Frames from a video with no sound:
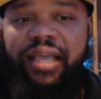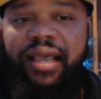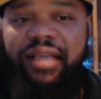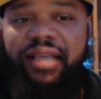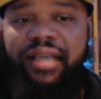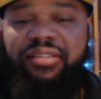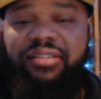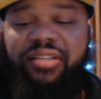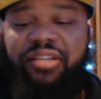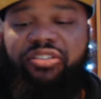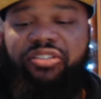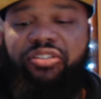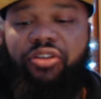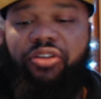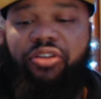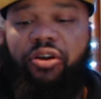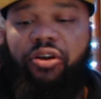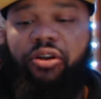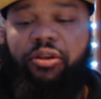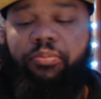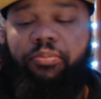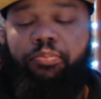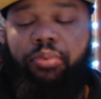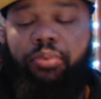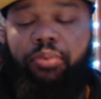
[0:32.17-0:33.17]
as I
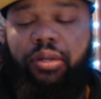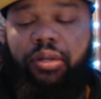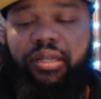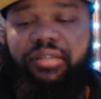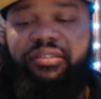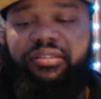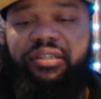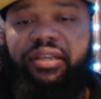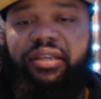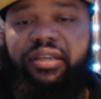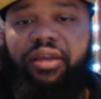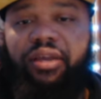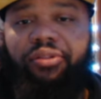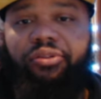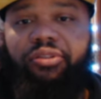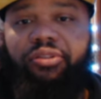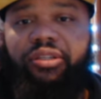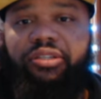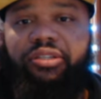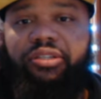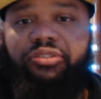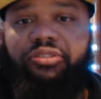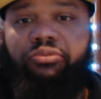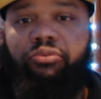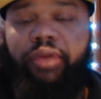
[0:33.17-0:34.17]
started putting together
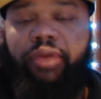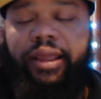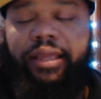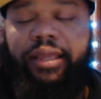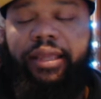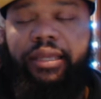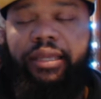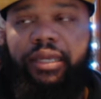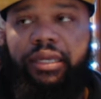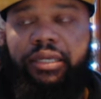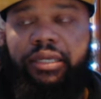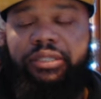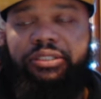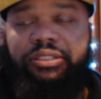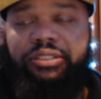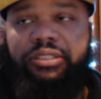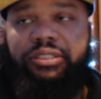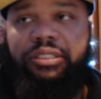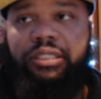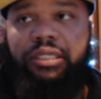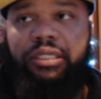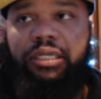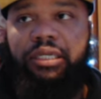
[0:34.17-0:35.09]
these rankings,